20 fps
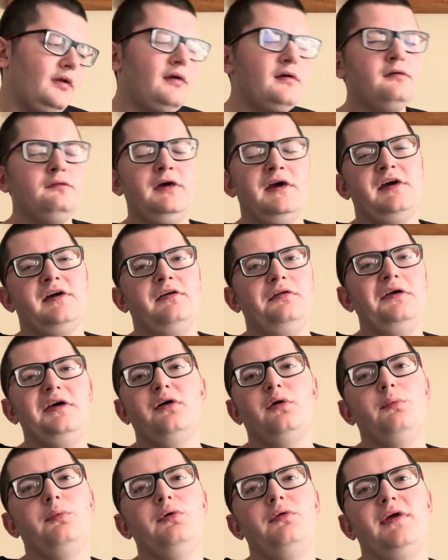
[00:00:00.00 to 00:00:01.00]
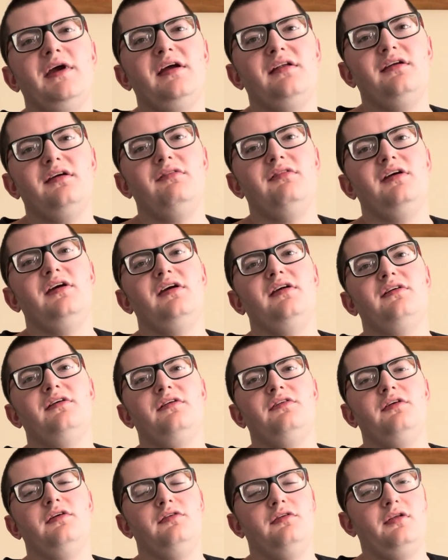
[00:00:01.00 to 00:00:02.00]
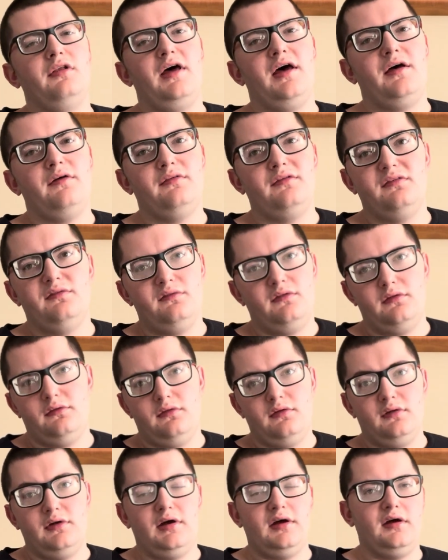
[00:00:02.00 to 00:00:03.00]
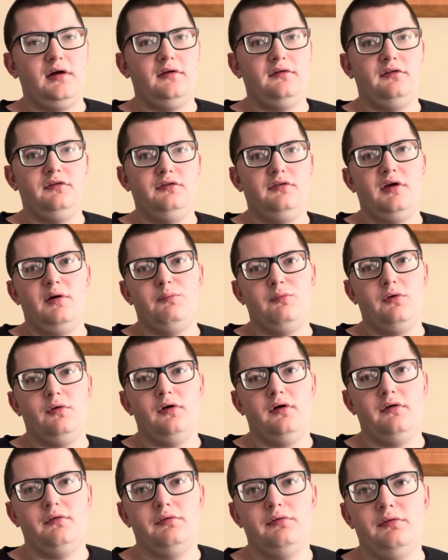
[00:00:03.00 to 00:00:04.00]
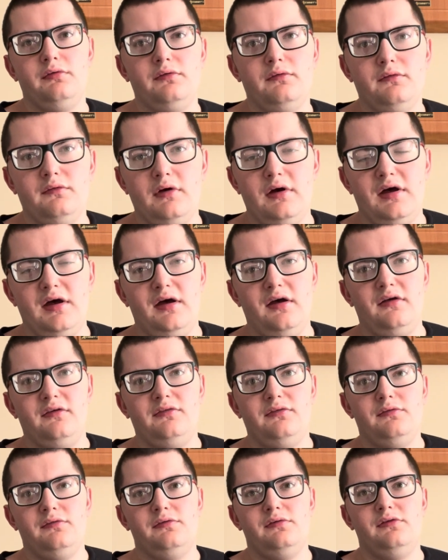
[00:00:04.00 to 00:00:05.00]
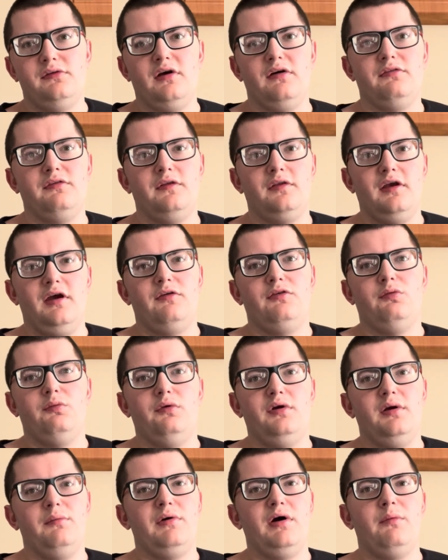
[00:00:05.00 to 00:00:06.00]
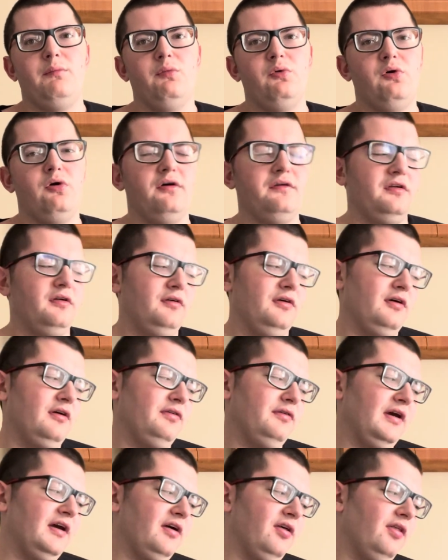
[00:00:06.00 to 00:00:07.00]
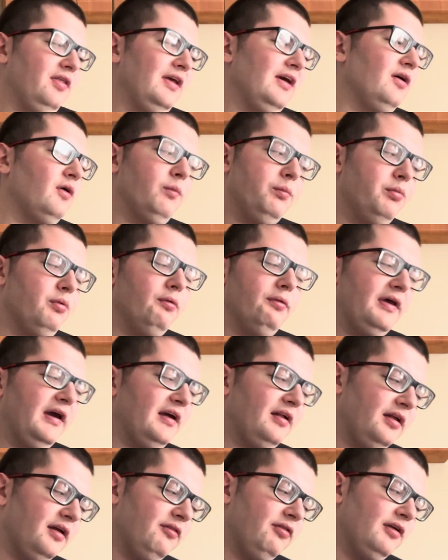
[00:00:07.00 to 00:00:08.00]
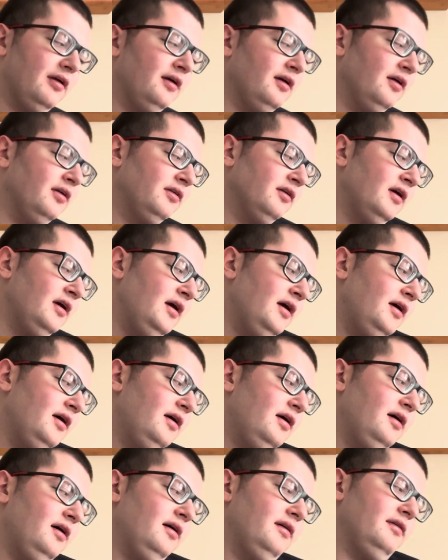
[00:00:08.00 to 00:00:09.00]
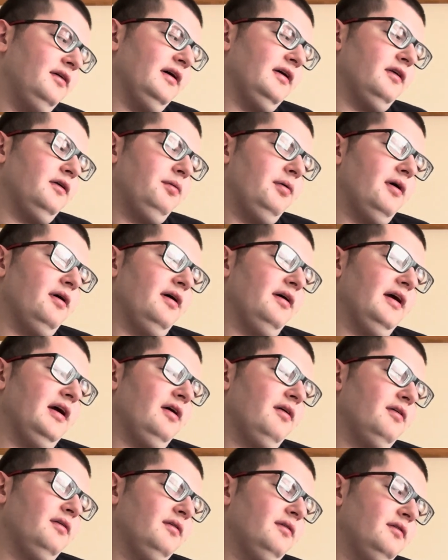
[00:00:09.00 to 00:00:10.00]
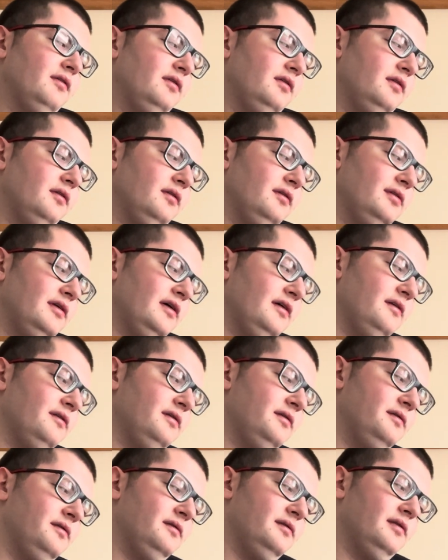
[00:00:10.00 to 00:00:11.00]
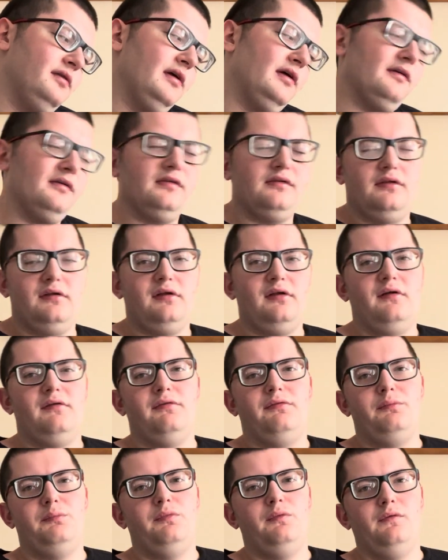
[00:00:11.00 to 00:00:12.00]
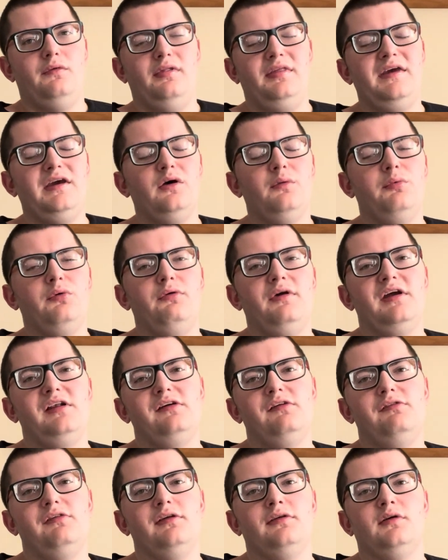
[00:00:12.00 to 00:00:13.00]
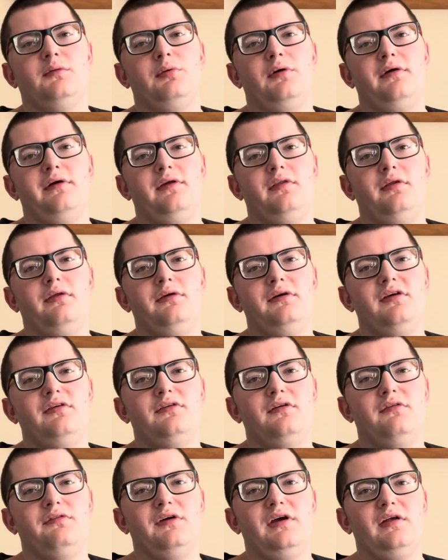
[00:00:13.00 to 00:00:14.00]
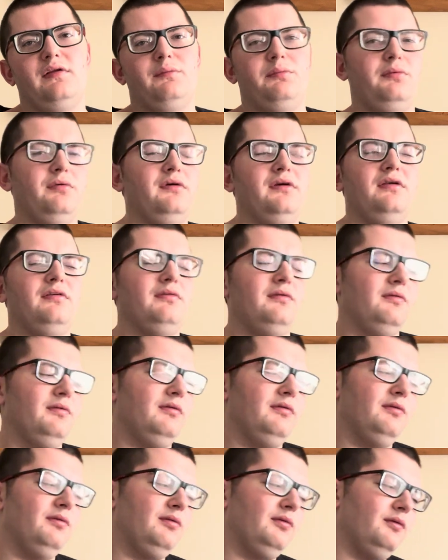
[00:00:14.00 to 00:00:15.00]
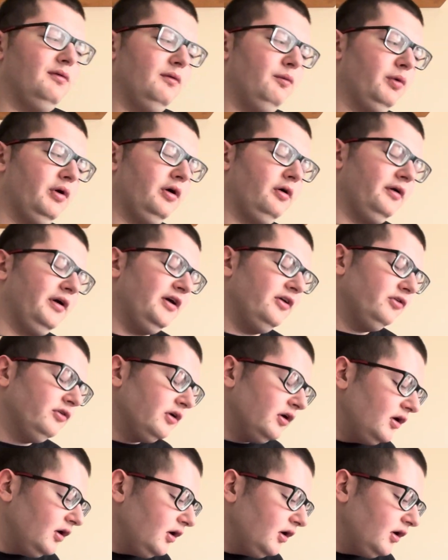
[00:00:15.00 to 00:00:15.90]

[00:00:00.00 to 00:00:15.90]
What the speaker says: like illegal bootleg DVDs, because there's a lot more stuff that they have to worry about more than just like illegal bootleg DVDs. Like it's probably like the illegal bootleg DVDs are probably the least of like the police's worries.